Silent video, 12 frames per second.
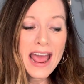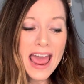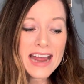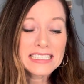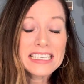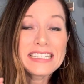
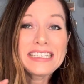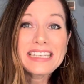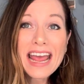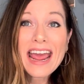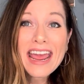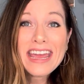And
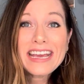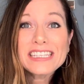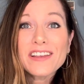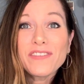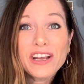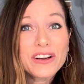today is
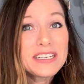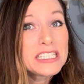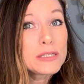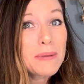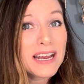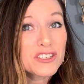a very
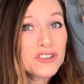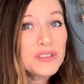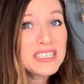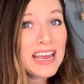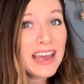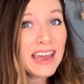special
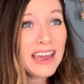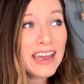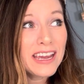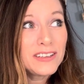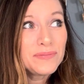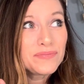
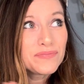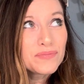day.